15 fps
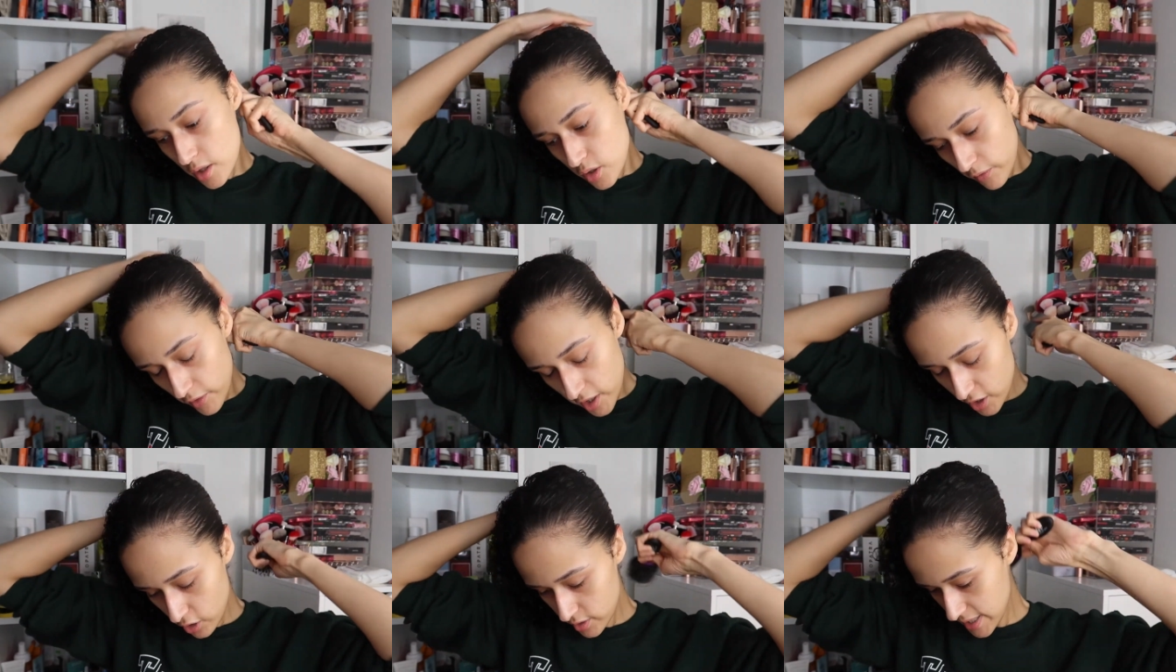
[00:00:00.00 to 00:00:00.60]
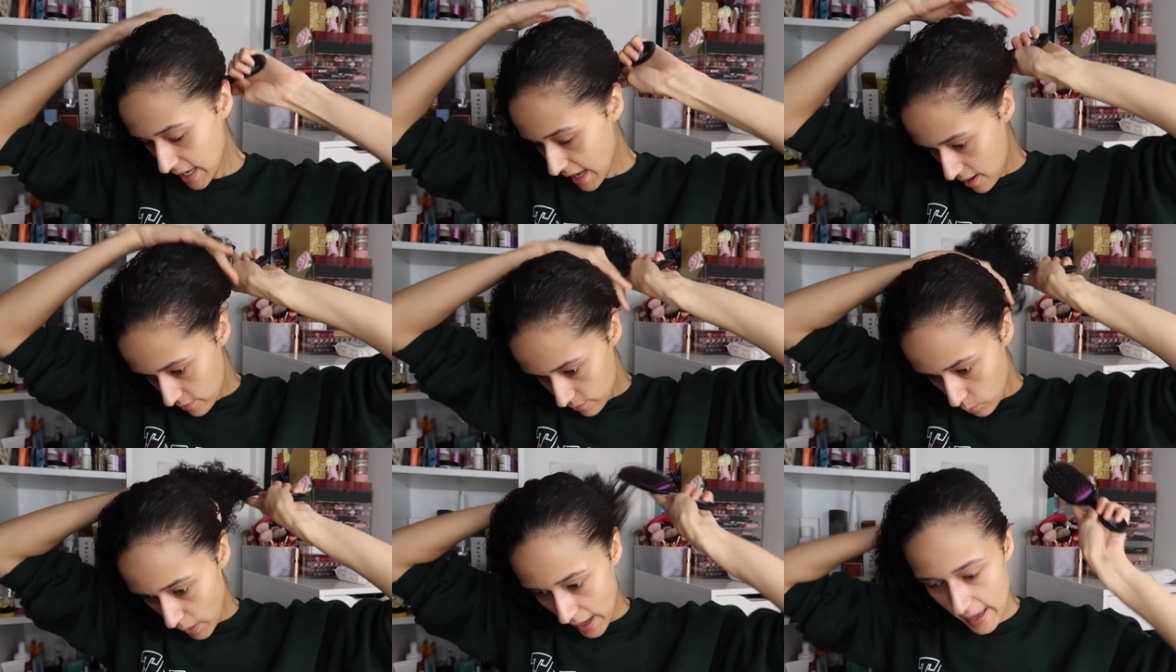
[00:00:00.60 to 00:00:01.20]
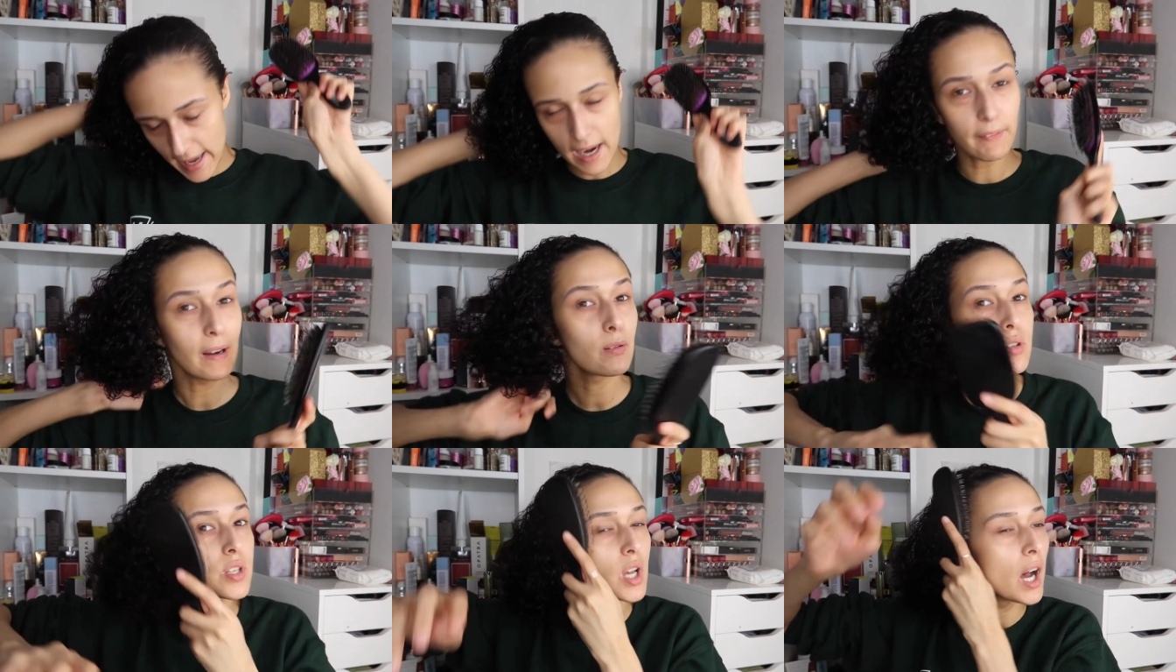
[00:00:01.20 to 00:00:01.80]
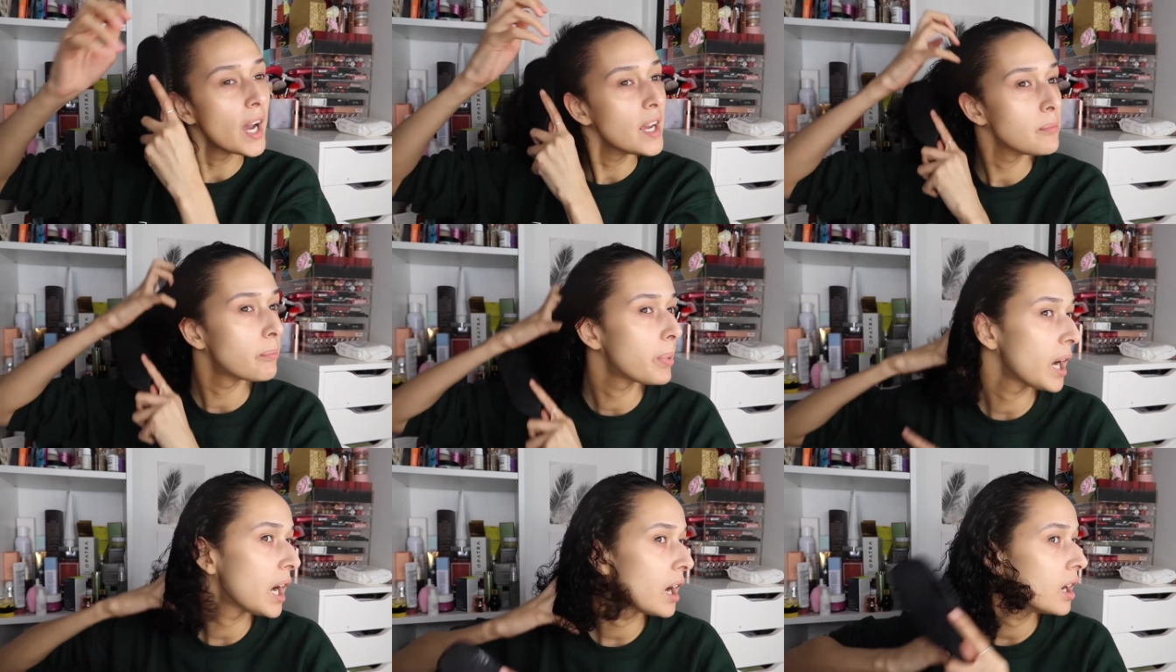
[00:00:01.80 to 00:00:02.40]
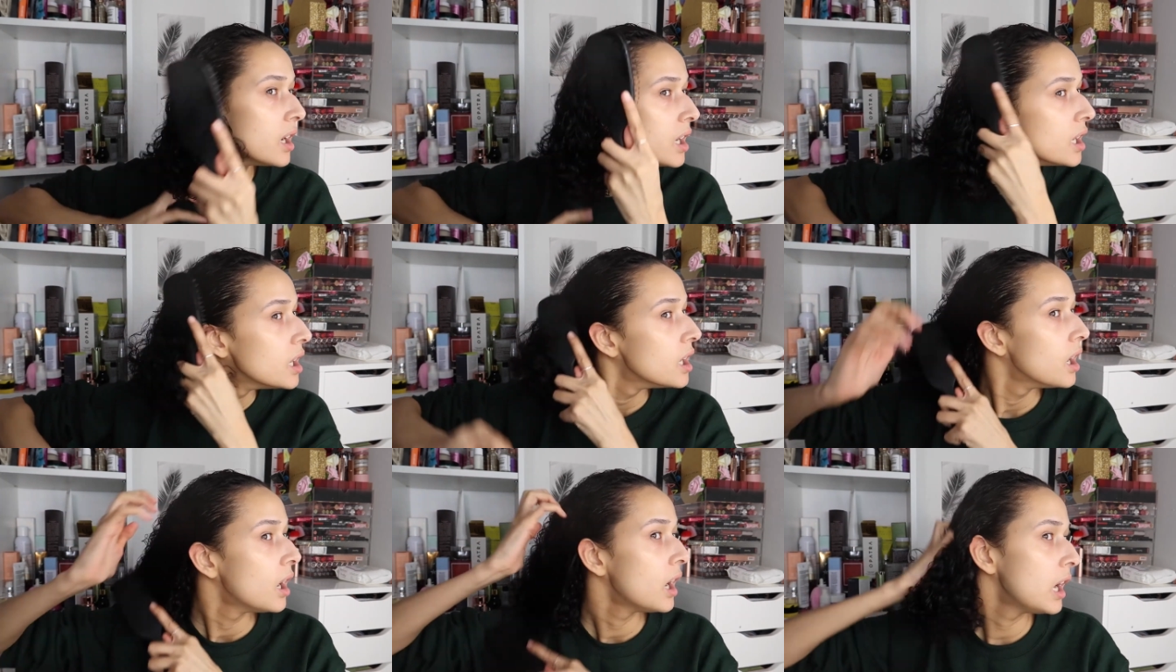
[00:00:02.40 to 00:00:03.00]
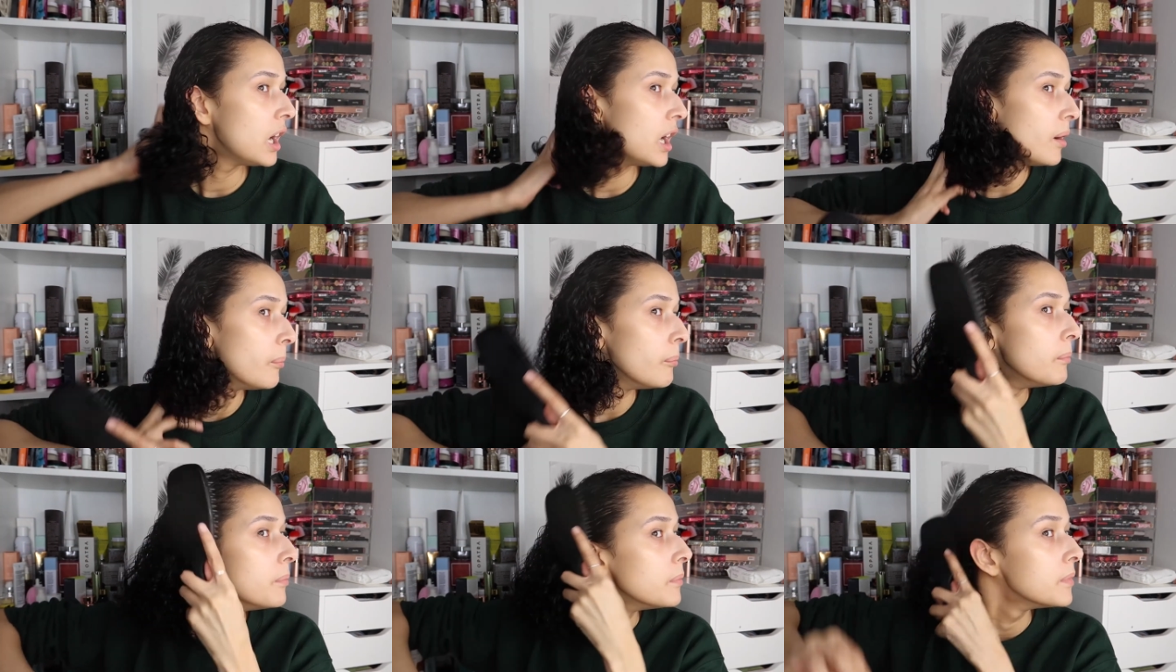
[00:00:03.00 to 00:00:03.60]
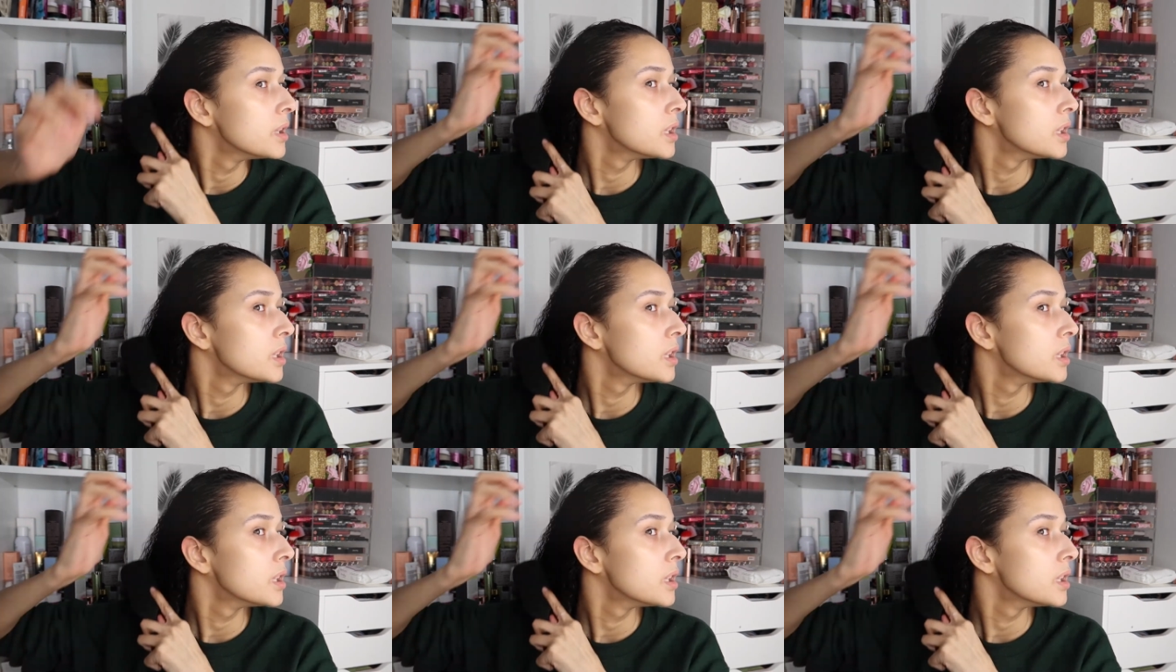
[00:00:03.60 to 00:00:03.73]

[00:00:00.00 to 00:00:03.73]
not really good to have wet hair outside, but um,